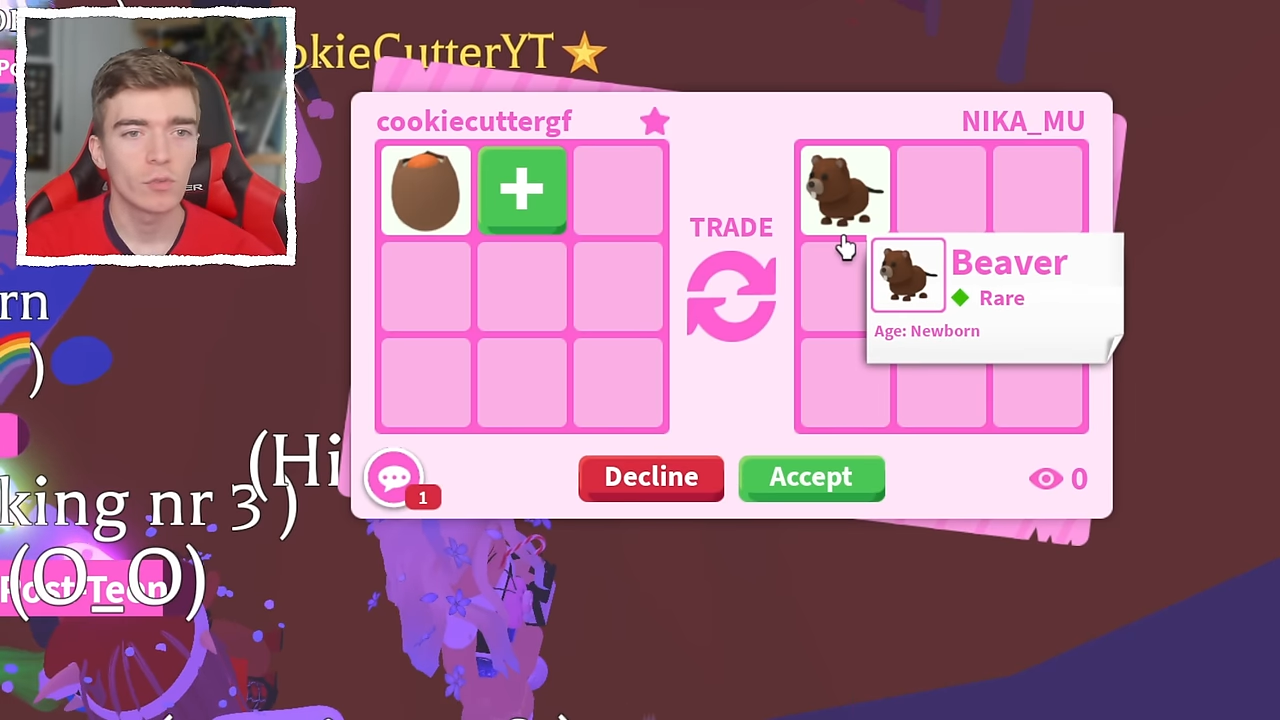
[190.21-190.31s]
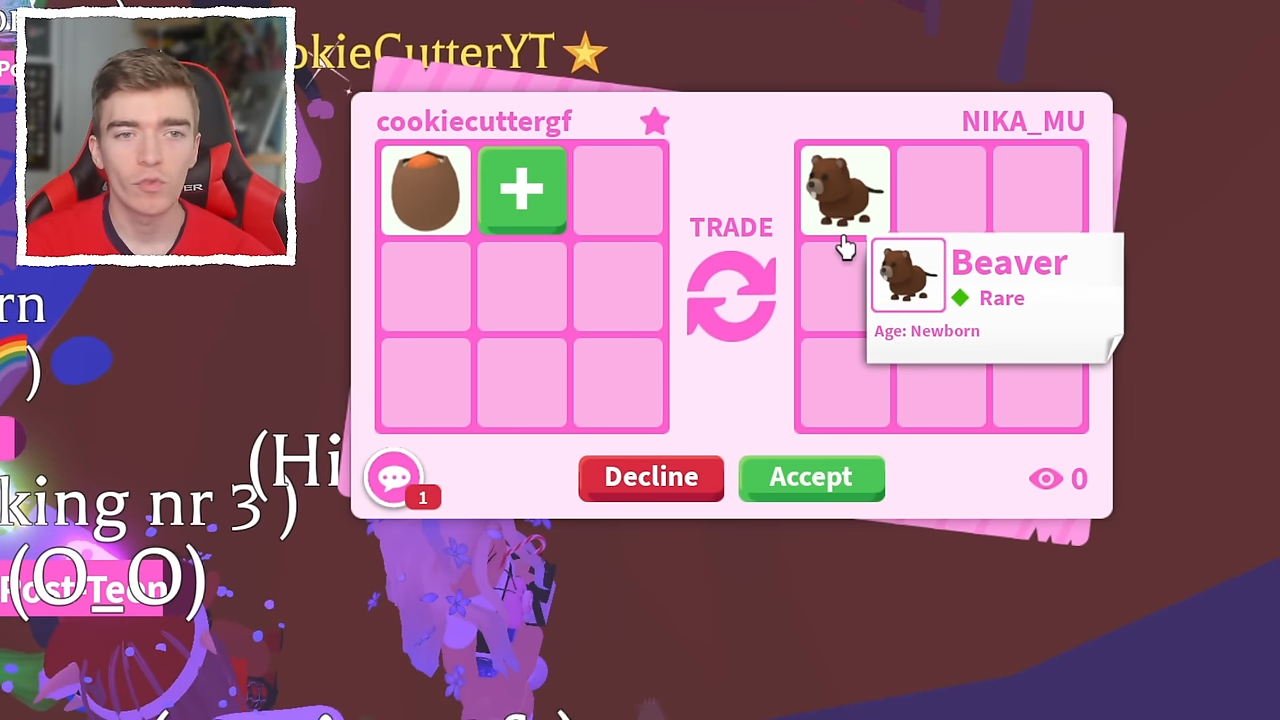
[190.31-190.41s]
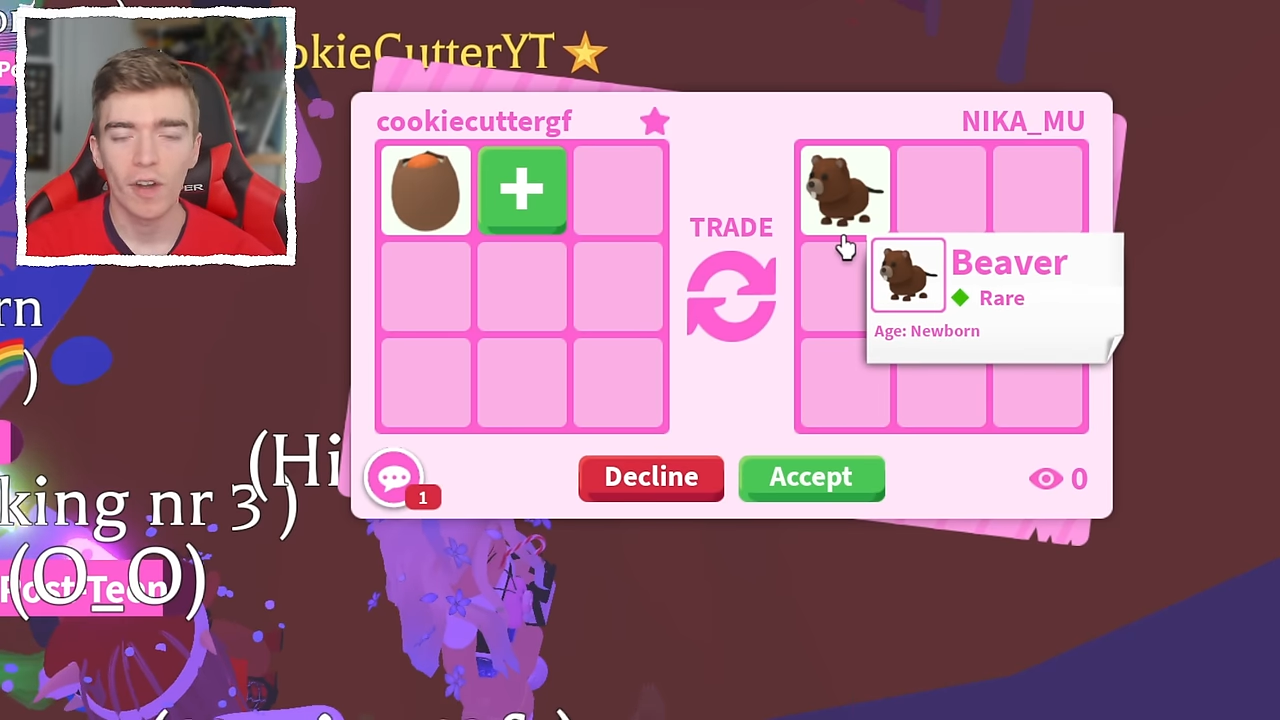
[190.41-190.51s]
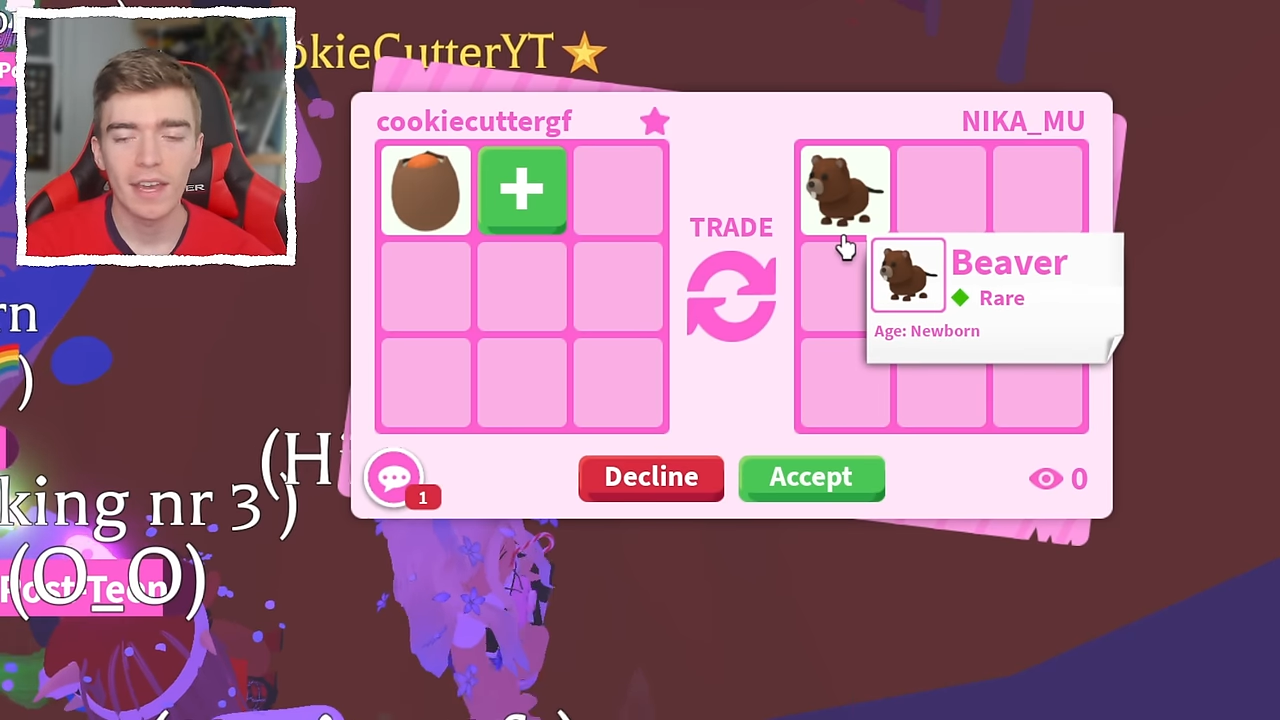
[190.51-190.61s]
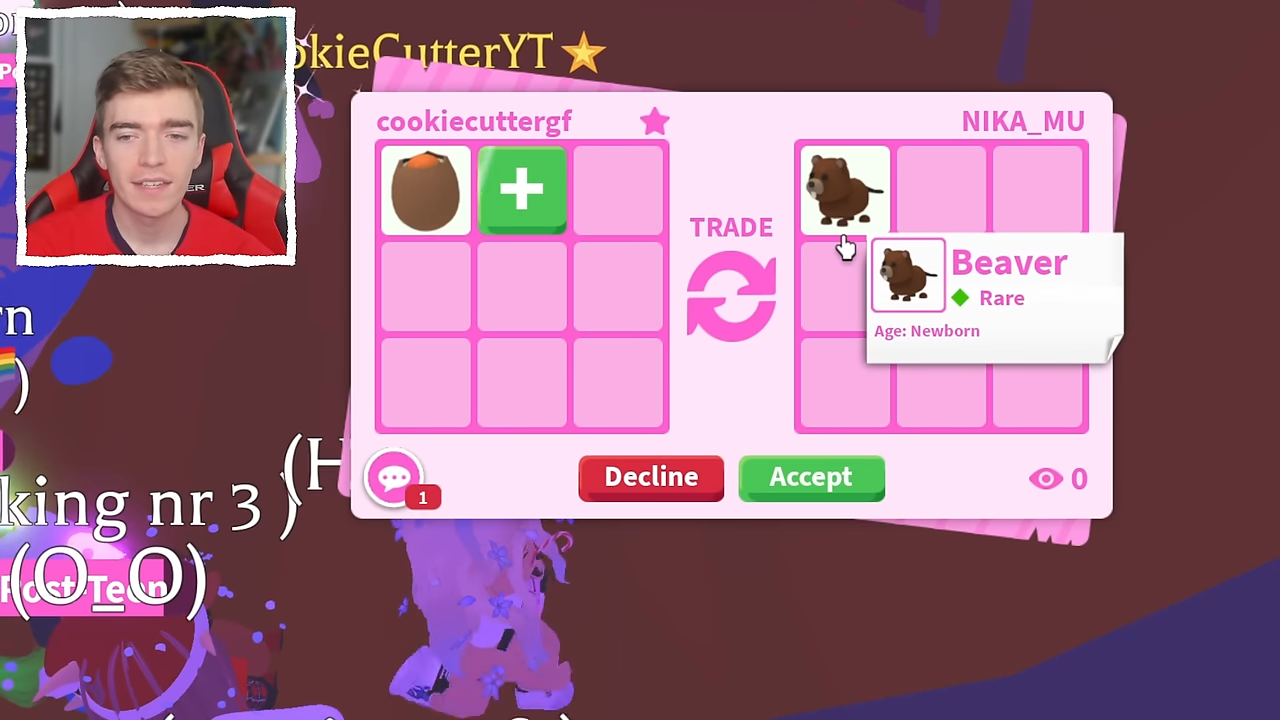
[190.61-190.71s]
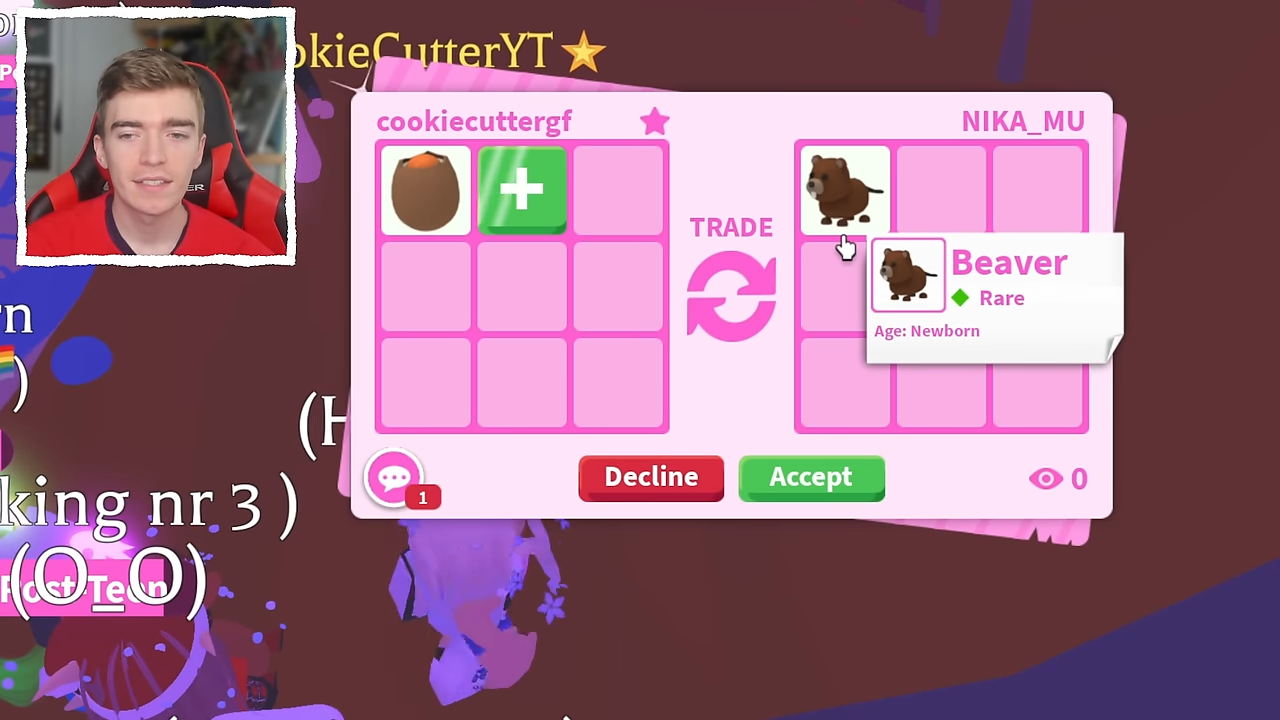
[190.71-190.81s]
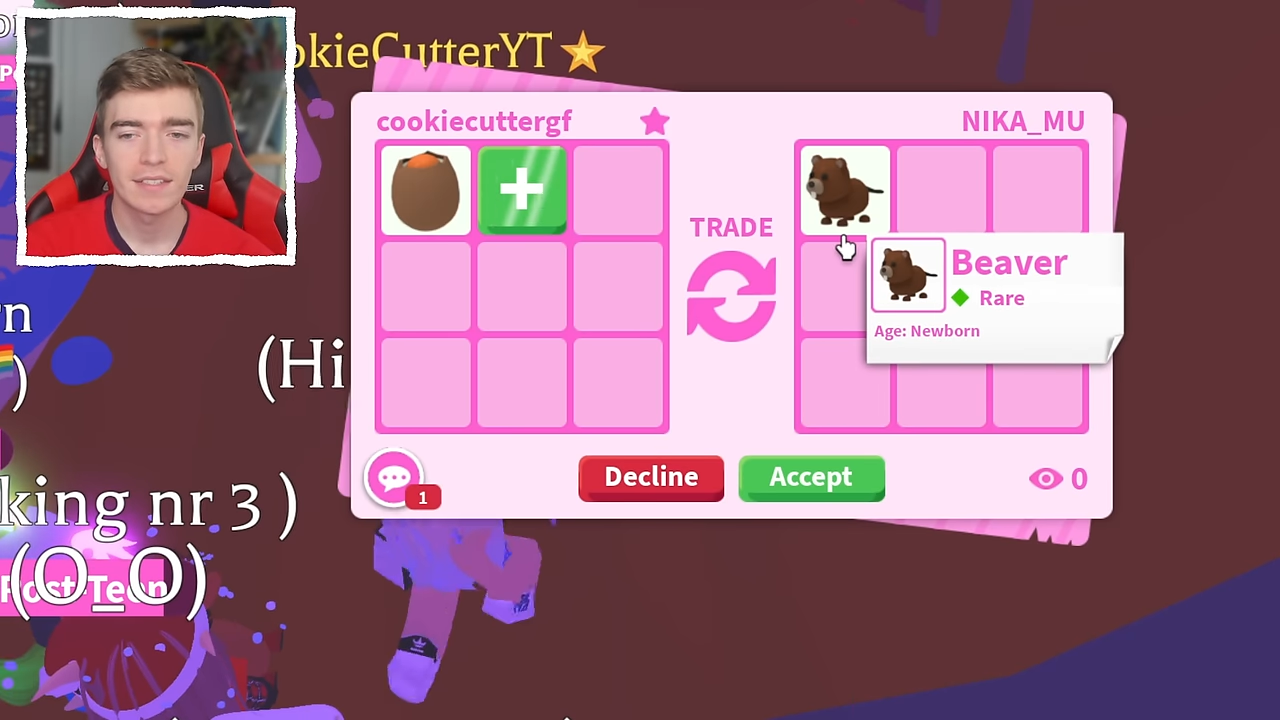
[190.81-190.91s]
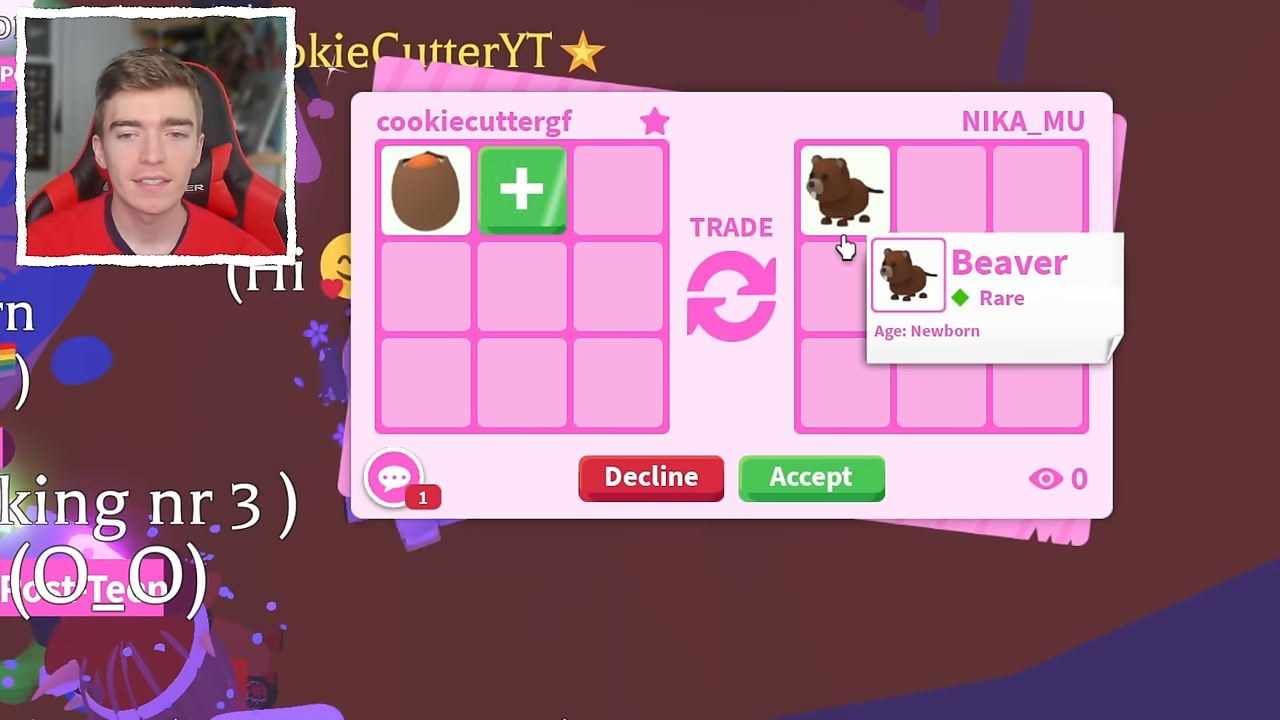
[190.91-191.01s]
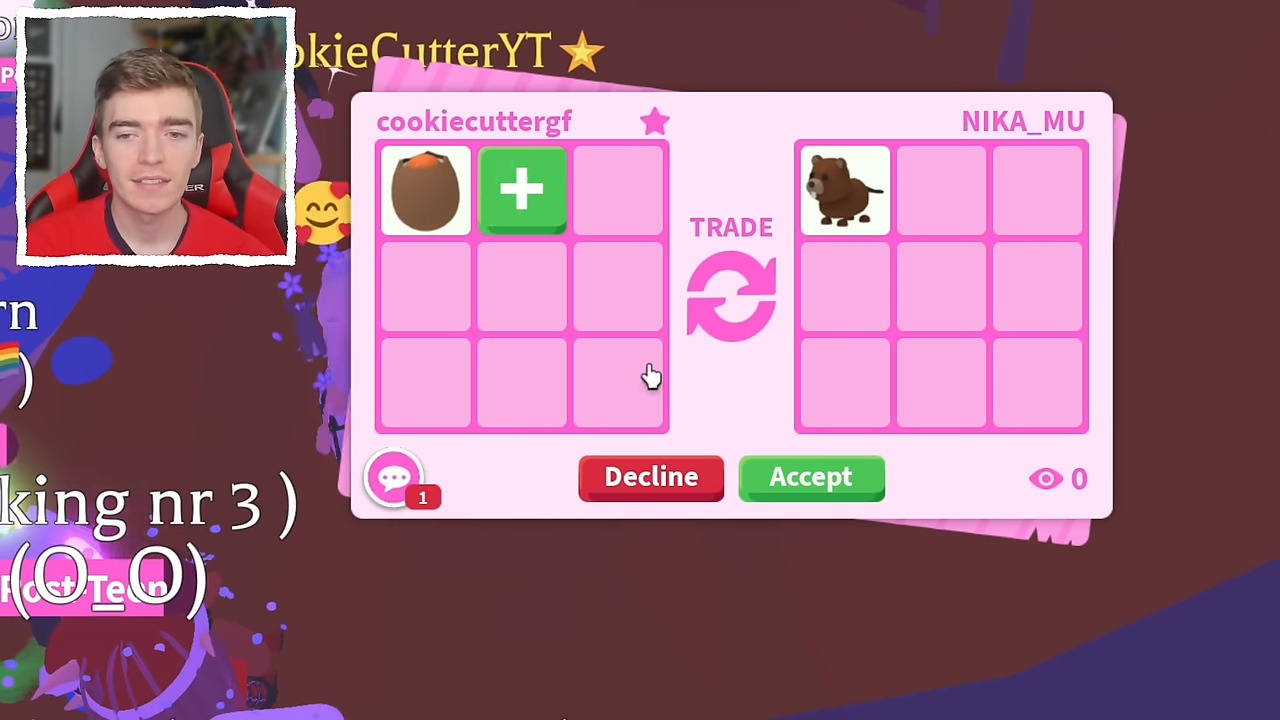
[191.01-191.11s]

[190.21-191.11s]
right?